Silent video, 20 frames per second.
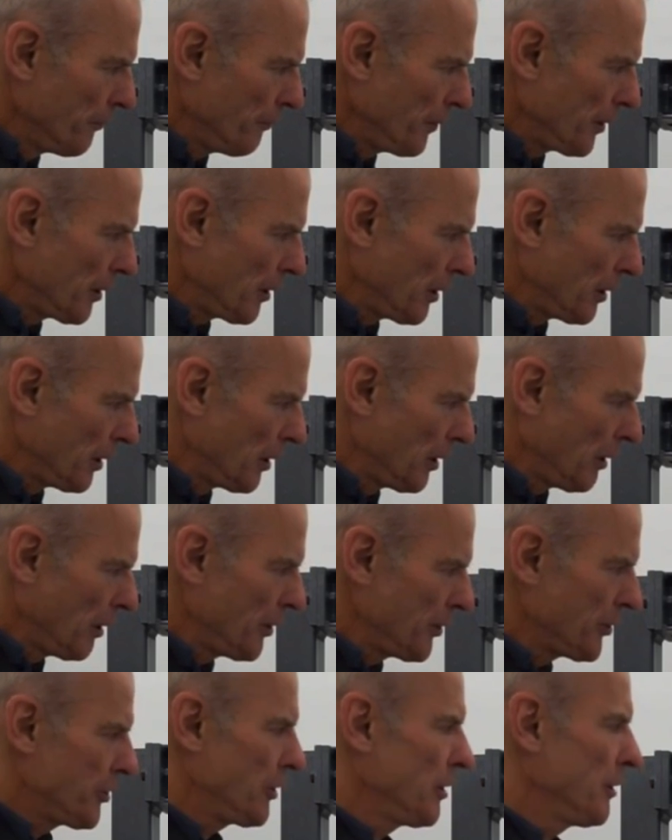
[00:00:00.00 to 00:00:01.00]
we've got a
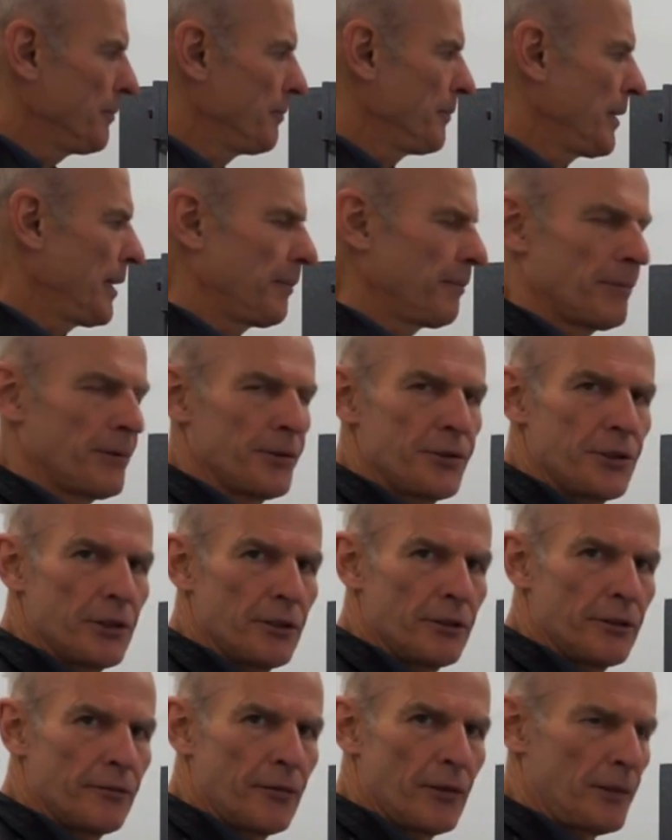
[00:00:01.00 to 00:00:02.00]
larger
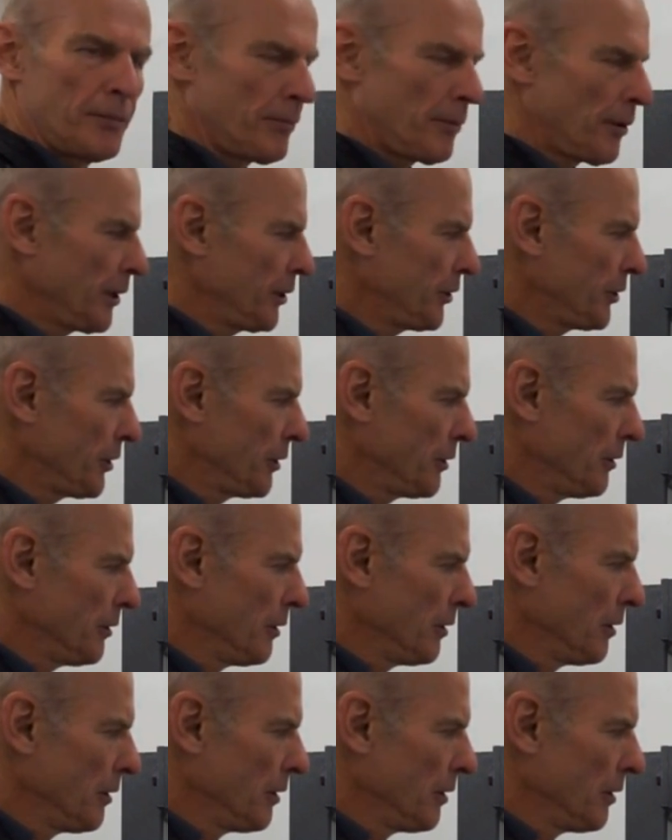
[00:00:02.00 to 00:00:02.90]
amplitude of vibration,